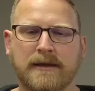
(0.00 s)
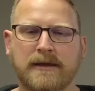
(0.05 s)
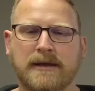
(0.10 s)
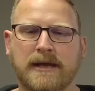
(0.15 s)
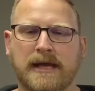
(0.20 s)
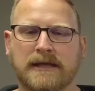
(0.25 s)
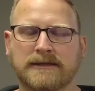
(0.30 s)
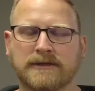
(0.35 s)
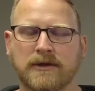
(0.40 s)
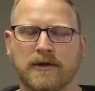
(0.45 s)

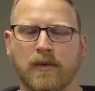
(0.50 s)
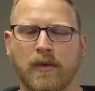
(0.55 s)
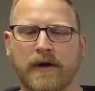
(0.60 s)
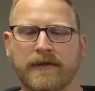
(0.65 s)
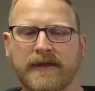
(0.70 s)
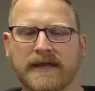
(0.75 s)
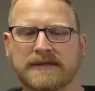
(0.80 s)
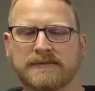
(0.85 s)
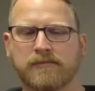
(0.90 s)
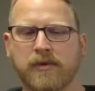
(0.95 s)
And so the one
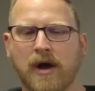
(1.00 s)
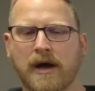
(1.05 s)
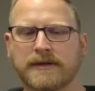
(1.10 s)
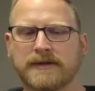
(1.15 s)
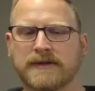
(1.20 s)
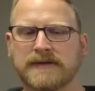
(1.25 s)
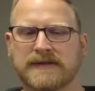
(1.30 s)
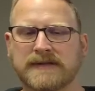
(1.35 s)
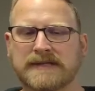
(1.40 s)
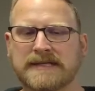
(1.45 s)
that's brought
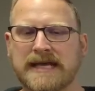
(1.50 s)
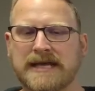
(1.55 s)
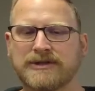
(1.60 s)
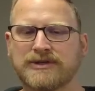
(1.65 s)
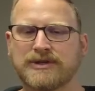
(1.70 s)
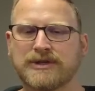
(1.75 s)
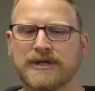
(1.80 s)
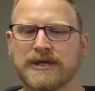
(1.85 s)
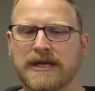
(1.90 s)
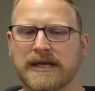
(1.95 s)
to his
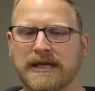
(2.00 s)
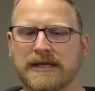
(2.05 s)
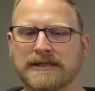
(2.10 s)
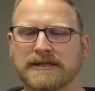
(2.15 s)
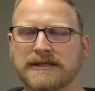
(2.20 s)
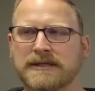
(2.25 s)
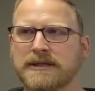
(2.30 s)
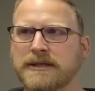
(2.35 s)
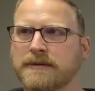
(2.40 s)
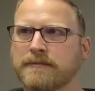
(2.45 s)
attention
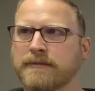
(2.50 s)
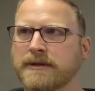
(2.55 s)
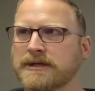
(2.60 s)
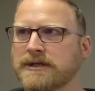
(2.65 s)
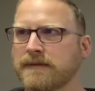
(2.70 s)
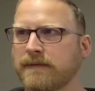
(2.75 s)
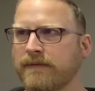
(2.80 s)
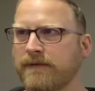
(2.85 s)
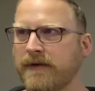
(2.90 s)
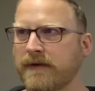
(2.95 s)
is
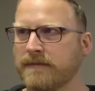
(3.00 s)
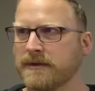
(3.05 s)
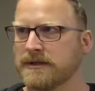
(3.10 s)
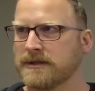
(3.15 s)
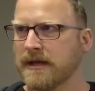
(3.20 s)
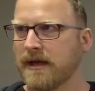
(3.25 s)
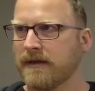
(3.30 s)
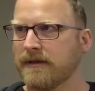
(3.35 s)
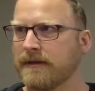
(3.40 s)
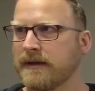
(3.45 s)

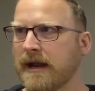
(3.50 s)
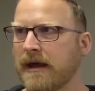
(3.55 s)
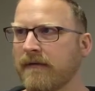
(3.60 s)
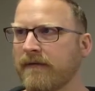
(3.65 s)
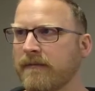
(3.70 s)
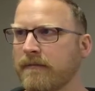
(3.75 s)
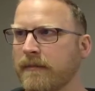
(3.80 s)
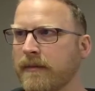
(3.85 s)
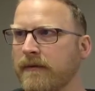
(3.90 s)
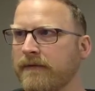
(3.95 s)
Mephibosheth.
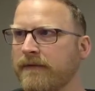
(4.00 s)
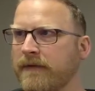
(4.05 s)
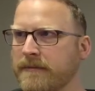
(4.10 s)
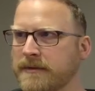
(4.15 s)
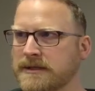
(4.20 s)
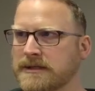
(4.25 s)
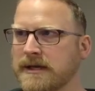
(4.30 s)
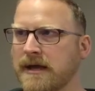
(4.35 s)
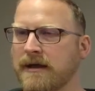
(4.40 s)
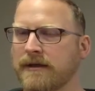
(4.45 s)
Now,
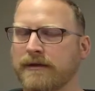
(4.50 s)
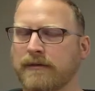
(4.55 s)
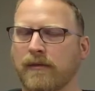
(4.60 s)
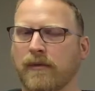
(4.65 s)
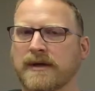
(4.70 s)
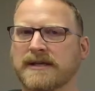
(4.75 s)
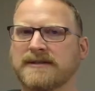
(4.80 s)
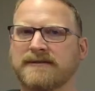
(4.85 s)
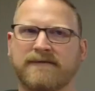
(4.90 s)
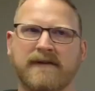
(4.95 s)
Mephibosheth
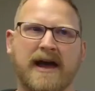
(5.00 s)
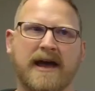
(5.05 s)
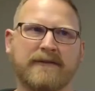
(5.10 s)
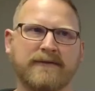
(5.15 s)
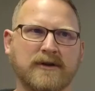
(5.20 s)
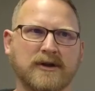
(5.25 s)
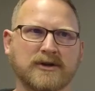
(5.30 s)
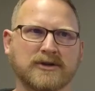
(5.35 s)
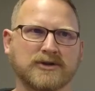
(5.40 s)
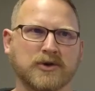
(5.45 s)
was 5
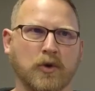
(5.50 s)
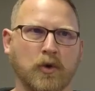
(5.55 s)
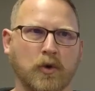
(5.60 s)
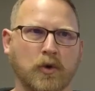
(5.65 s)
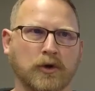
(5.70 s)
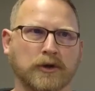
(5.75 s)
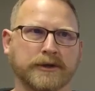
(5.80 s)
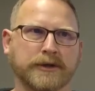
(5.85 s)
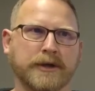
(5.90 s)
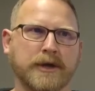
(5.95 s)
years
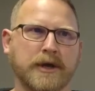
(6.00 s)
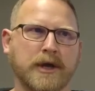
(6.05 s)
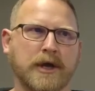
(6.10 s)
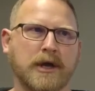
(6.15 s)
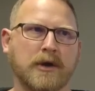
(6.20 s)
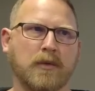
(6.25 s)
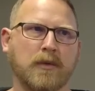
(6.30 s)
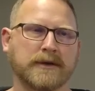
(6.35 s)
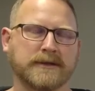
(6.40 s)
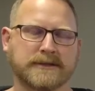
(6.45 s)
old
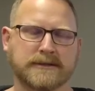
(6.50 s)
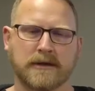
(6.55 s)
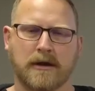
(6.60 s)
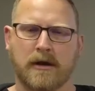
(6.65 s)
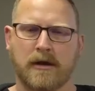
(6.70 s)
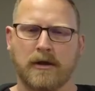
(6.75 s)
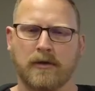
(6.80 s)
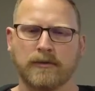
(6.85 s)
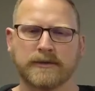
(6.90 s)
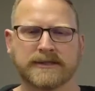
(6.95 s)
when
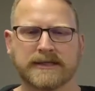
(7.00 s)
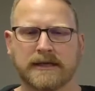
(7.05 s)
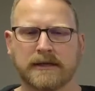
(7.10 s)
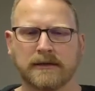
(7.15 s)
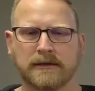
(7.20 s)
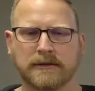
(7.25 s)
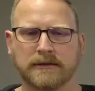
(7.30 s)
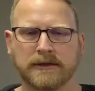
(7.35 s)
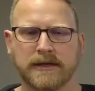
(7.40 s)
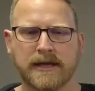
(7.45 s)
Saul was
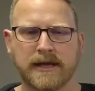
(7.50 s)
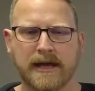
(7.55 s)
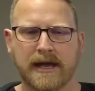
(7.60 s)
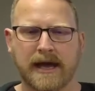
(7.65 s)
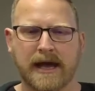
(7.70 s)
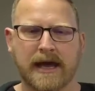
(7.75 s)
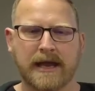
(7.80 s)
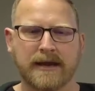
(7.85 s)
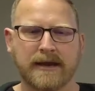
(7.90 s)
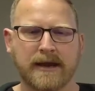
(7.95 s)
killed
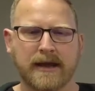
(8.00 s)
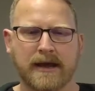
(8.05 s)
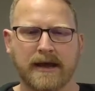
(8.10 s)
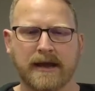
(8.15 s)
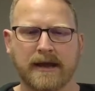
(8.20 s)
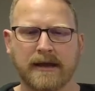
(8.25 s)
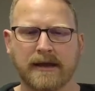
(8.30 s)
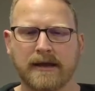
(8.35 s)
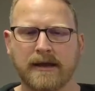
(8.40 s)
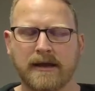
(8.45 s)
on
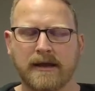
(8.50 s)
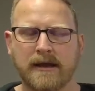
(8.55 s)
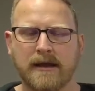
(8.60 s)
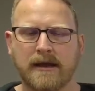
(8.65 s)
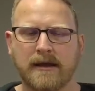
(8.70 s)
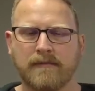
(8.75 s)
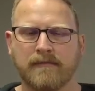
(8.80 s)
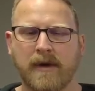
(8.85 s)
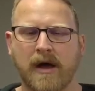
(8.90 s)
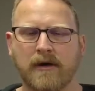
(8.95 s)

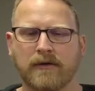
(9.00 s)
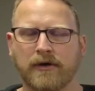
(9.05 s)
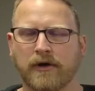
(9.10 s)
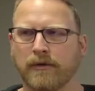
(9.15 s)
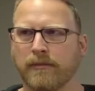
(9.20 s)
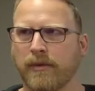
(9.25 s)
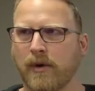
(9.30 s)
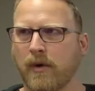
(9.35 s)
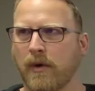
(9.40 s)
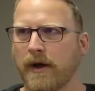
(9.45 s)
Mount
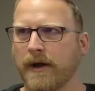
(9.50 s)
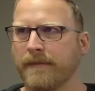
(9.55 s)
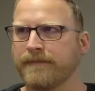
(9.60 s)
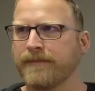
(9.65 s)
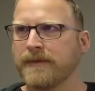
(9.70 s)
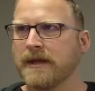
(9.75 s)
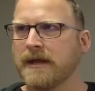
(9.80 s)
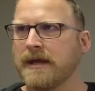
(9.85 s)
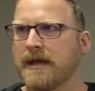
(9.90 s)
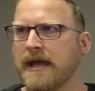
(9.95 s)
Gilboa,
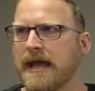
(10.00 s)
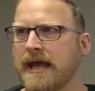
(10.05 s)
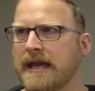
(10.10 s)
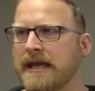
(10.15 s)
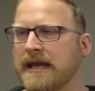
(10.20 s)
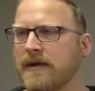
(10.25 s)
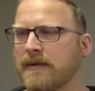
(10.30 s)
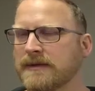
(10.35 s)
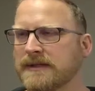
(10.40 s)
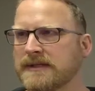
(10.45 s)

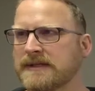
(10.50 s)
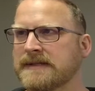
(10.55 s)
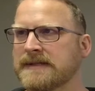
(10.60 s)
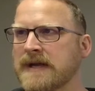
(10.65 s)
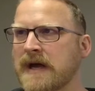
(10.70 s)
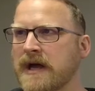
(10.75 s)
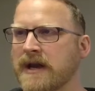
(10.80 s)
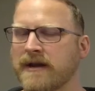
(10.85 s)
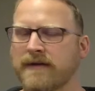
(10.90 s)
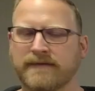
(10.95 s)
and he was a
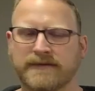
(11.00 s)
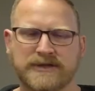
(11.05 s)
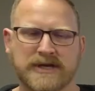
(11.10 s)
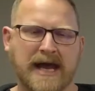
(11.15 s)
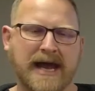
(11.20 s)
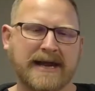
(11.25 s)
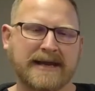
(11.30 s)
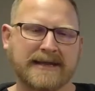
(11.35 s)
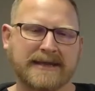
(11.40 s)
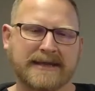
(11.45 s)
son of
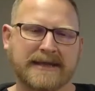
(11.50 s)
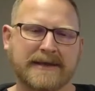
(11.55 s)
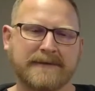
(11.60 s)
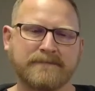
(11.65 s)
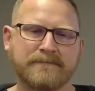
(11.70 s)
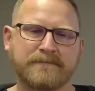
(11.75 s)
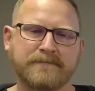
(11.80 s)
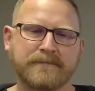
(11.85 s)
Jonathan.